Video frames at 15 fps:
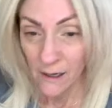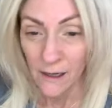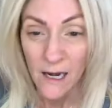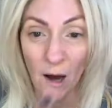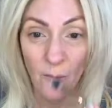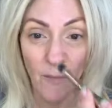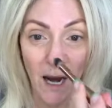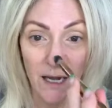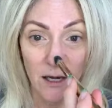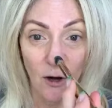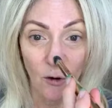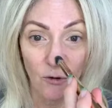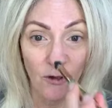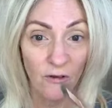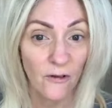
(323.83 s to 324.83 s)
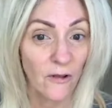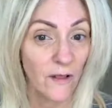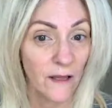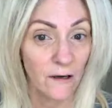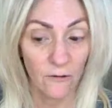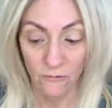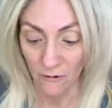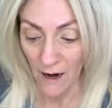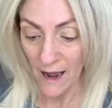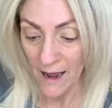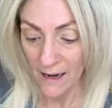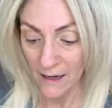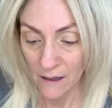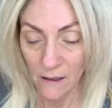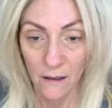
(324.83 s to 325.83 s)
Now my nose is a little
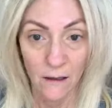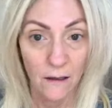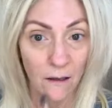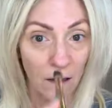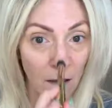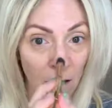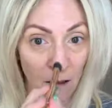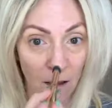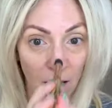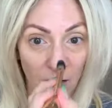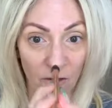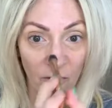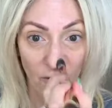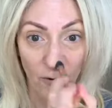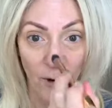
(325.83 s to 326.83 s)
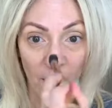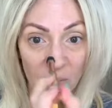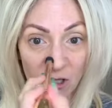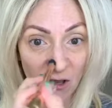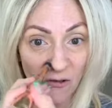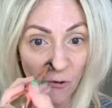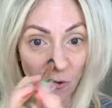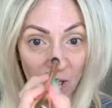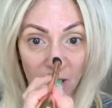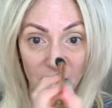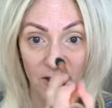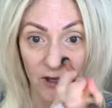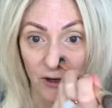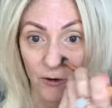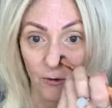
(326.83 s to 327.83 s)
red, so I'm just going
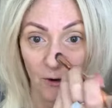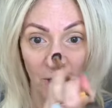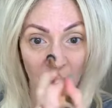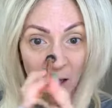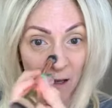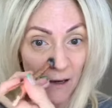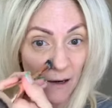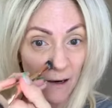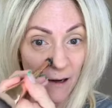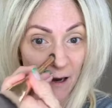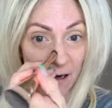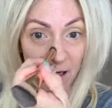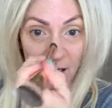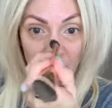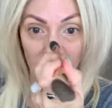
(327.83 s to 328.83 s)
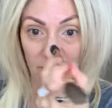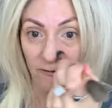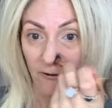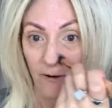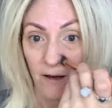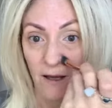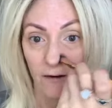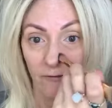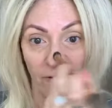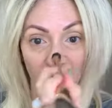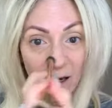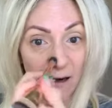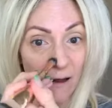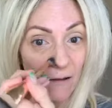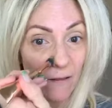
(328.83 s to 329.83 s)
to kind of give
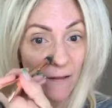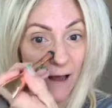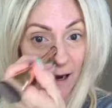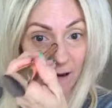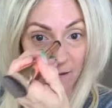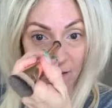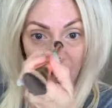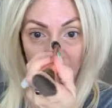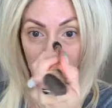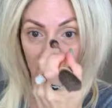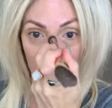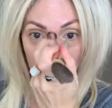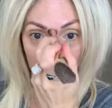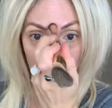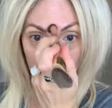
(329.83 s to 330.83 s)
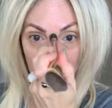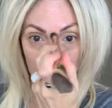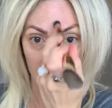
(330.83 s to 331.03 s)
it a light layer